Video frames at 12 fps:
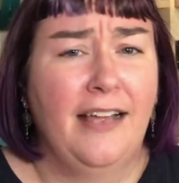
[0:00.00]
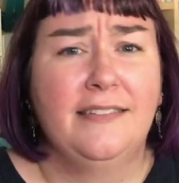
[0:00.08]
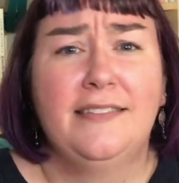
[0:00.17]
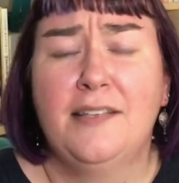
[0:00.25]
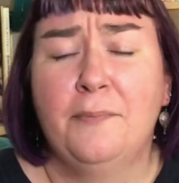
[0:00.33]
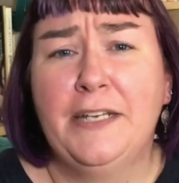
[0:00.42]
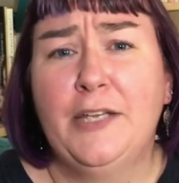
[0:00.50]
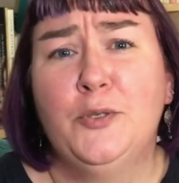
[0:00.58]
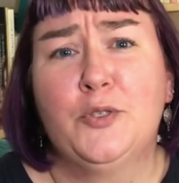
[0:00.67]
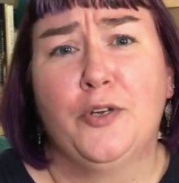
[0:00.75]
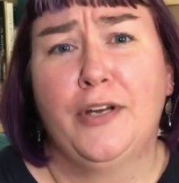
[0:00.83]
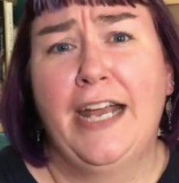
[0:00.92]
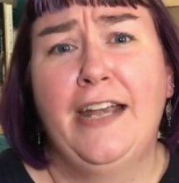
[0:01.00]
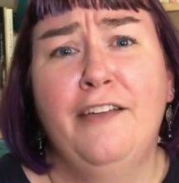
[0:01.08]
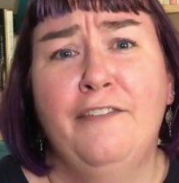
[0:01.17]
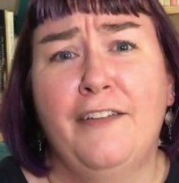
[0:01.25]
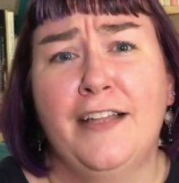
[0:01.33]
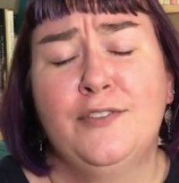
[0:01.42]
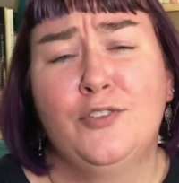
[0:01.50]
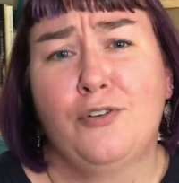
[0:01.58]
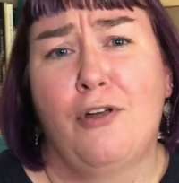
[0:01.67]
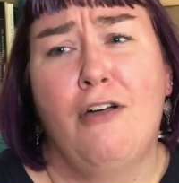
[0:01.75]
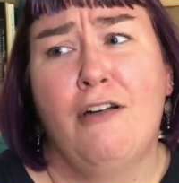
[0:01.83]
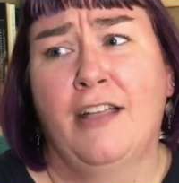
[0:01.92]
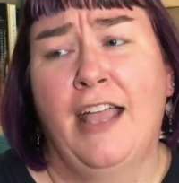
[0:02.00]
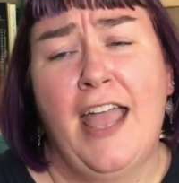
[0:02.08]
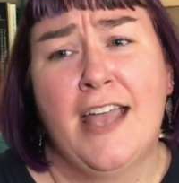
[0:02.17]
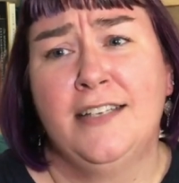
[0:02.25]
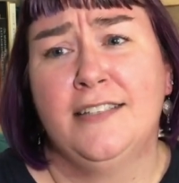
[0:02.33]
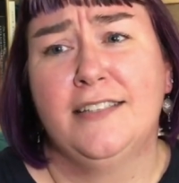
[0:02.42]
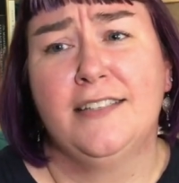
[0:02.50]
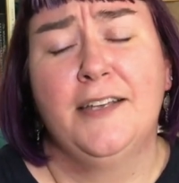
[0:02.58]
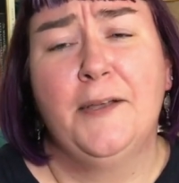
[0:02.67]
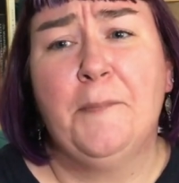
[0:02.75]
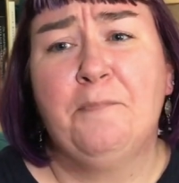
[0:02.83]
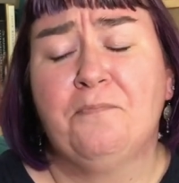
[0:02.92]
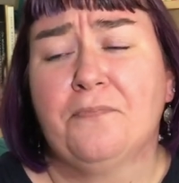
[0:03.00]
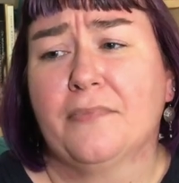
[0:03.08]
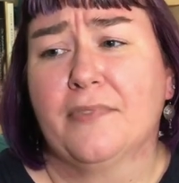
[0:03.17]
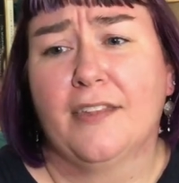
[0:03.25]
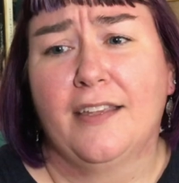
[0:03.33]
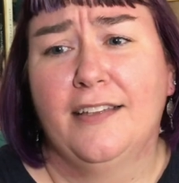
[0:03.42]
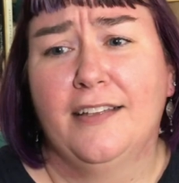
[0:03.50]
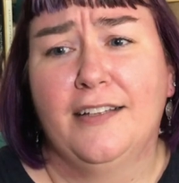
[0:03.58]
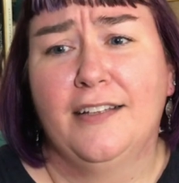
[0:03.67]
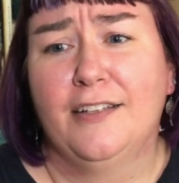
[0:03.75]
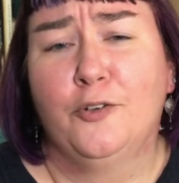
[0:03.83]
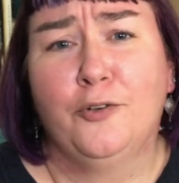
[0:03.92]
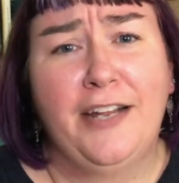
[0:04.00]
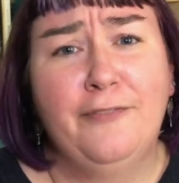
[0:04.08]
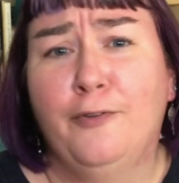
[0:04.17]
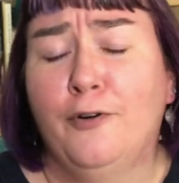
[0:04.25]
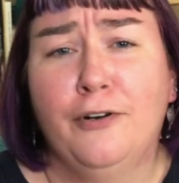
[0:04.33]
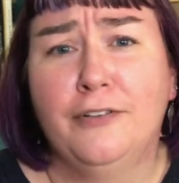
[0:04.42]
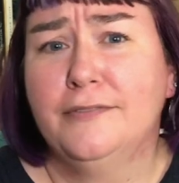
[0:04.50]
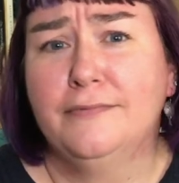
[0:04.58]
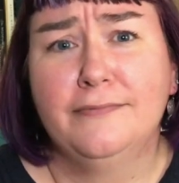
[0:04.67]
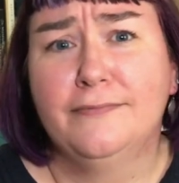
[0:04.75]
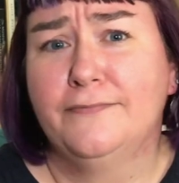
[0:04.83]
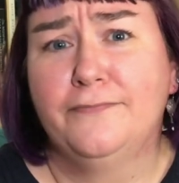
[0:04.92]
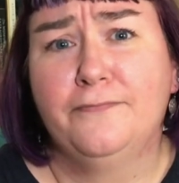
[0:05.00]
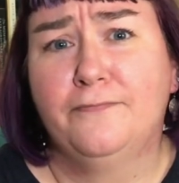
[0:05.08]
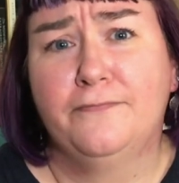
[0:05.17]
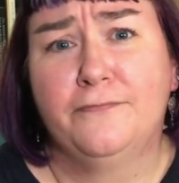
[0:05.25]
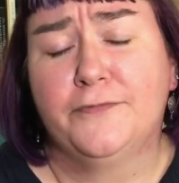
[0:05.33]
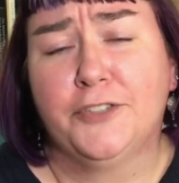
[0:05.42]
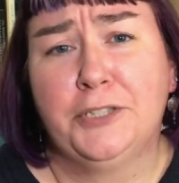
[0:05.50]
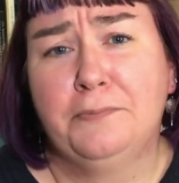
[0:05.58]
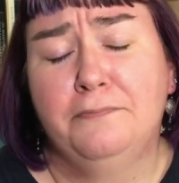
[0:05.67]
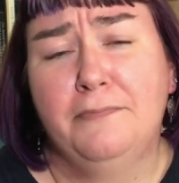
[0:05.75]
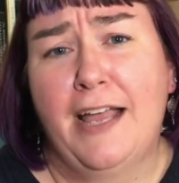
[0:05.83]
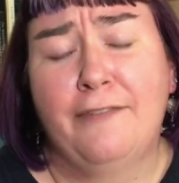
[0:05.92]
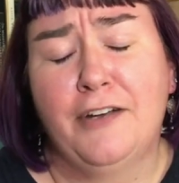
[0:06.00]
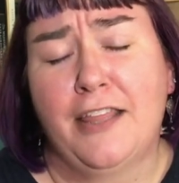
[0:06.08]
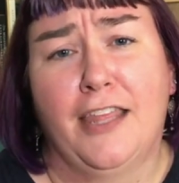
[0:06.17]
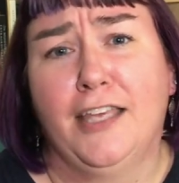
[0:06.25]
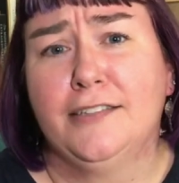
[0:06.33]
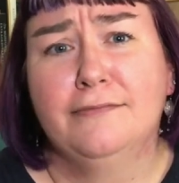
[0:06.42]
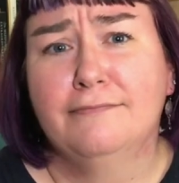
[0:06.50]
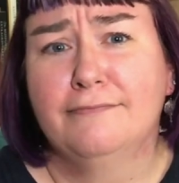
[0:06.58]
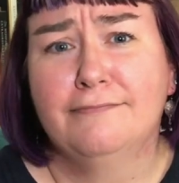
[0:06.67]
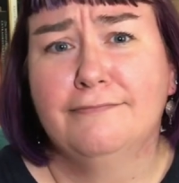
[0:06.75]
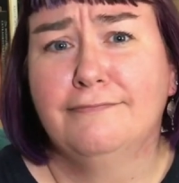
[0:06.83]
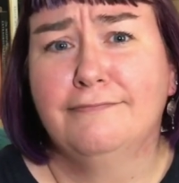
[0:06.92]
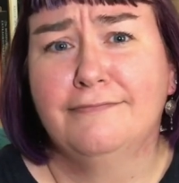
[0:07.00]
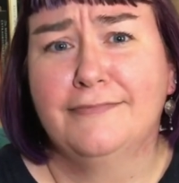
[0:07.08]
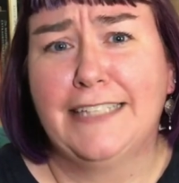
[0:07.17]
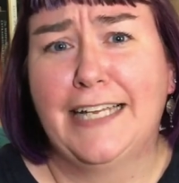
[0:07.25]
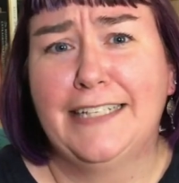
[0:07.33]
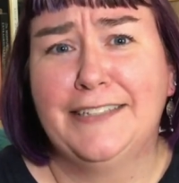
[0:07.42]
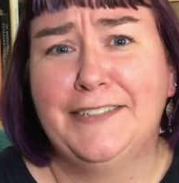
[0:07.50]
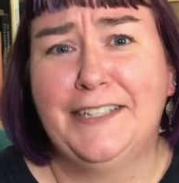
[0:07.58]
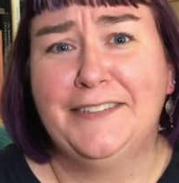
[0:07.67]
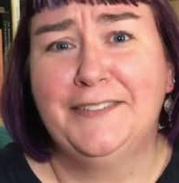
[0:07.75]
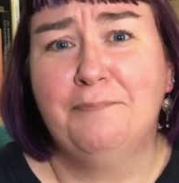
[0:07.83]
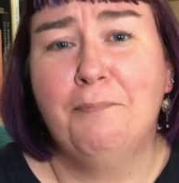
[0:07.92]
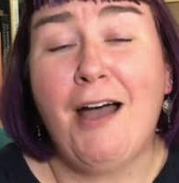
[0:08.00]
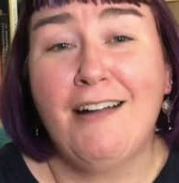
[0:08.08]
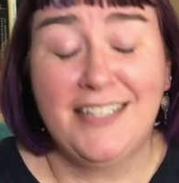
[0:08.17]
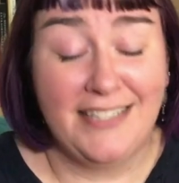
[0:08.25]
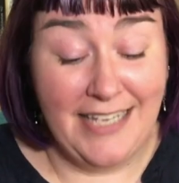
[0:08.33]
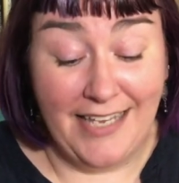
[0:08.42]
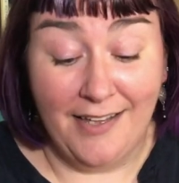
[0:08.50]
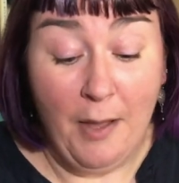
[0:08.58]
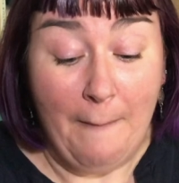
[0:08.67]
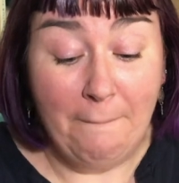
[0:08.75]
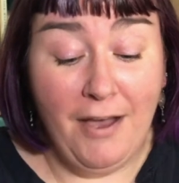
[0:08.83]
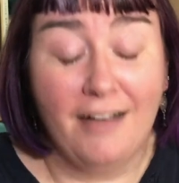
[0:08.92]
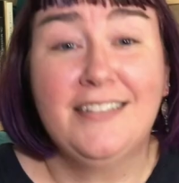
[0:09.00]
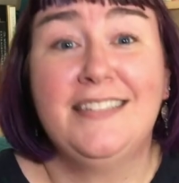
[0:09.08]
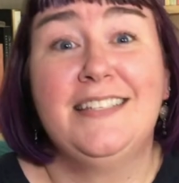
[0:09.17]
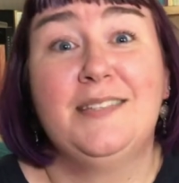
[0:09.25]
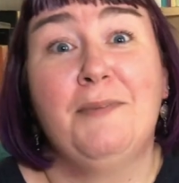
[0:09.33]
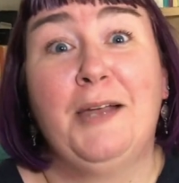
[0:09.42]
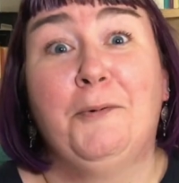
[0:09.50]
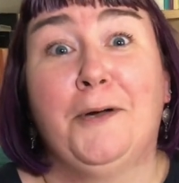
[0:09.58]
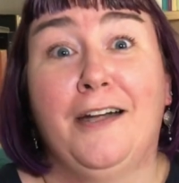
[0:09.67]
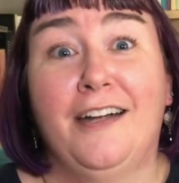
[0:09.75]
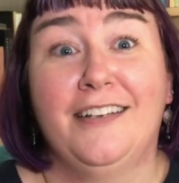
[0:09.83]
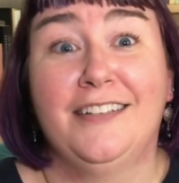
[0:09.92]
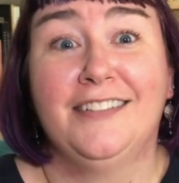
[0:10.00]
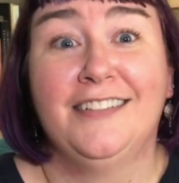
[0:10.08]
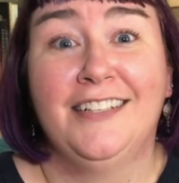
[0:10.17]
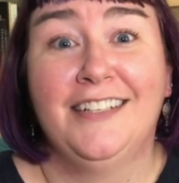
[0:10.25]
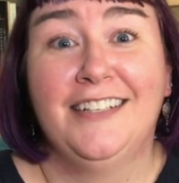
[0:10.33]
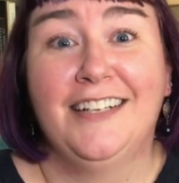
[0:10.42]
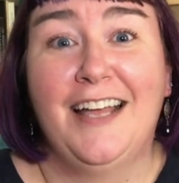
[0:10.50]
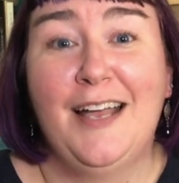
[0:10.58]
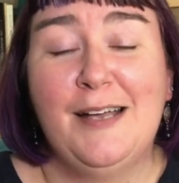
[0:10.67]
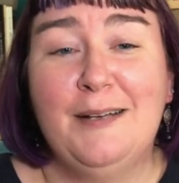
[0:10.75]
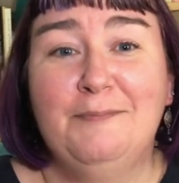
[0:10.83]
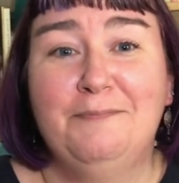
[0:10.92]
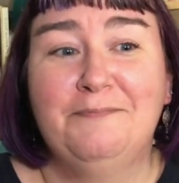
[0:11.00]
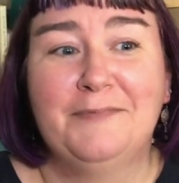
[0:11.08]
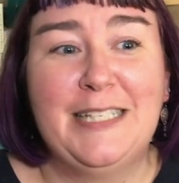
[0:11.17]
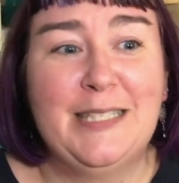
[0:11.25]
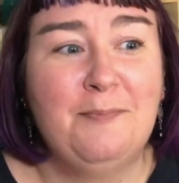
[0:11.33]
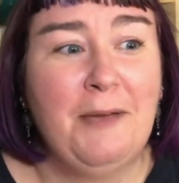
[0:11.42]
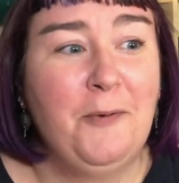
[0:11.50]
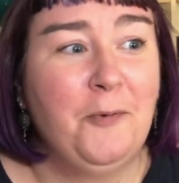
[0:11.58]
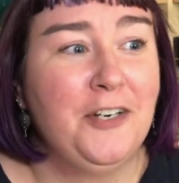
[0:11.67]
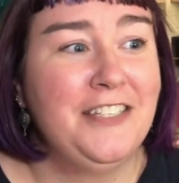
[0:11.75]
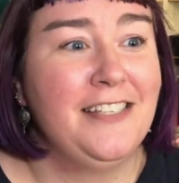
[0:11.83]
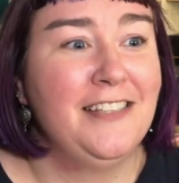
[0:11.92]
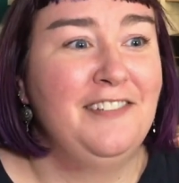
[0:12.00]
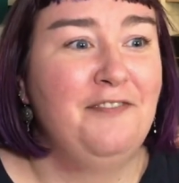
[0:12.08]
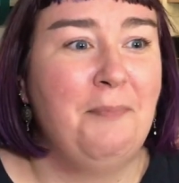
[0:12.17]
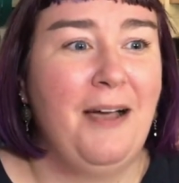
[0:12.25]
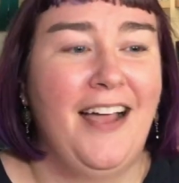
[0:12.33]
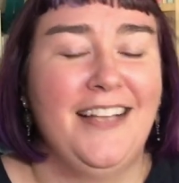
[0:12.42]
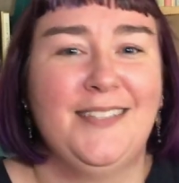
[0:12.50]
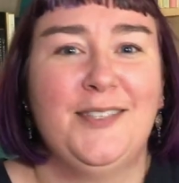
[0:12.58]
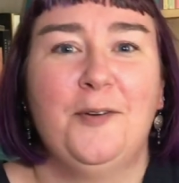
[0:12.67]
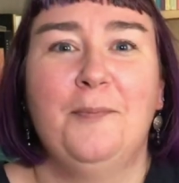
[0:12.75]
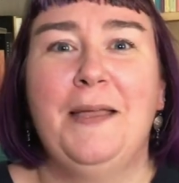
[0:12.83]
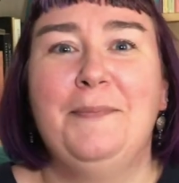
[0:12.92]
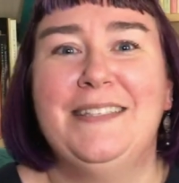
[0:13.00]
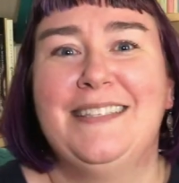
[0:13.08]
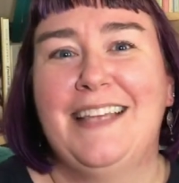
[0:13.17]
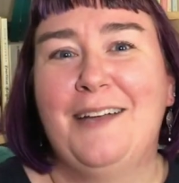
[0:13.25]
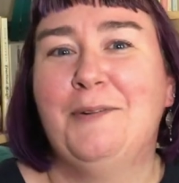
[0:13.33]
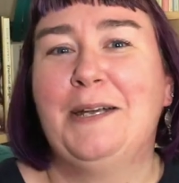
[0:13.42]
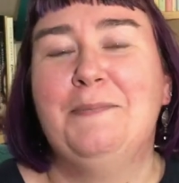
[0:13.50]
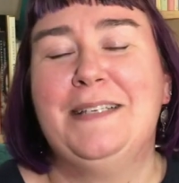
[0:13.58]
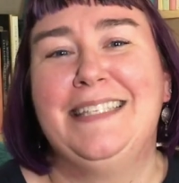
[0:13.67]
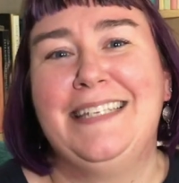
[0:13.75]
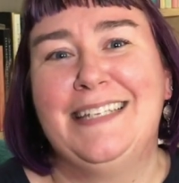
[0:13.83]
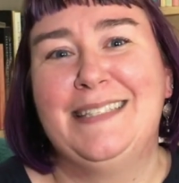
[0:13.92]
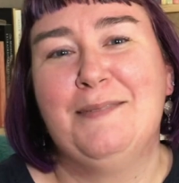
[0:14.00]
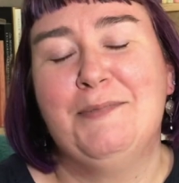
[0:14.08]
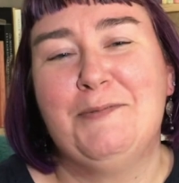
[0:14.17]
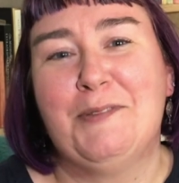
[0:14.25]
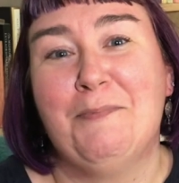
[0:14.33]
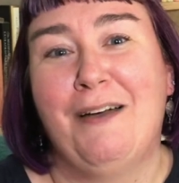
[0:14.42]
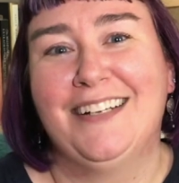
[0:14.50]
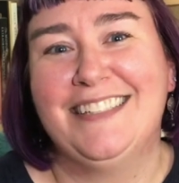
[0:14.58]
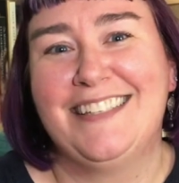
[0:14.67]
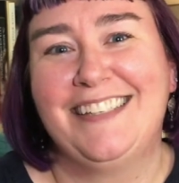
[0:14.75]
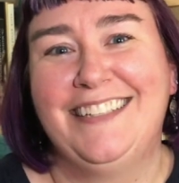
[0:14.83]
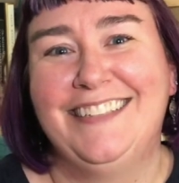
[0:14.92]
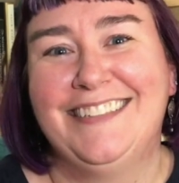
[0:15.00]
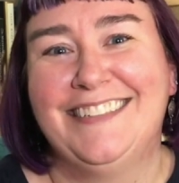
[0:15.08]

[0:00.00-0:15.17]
somebody who's creative and strong and grateful for everything. I don't know. Moxie. Moxie's my word. It's my word to live by. So maybe I want to be seen as somebody with moxie.